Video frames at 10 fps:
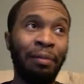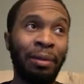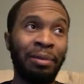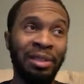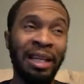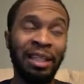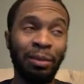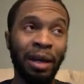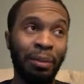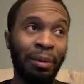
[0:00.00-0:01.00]
I've probably been snatch
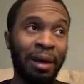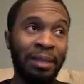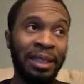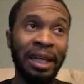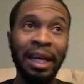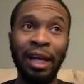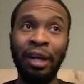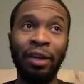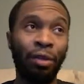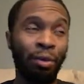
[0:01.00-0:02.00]
blocked probably
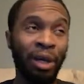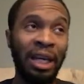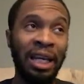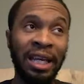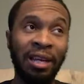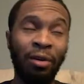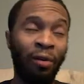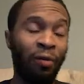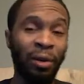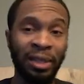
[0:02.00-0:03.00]
3
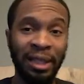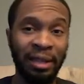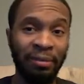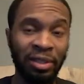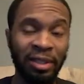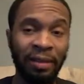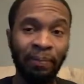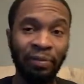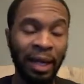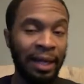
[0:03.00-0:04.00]
or 4 times
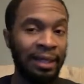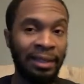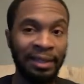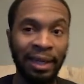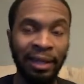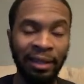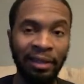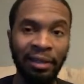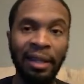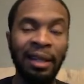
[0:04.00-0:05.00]
out of the entire year.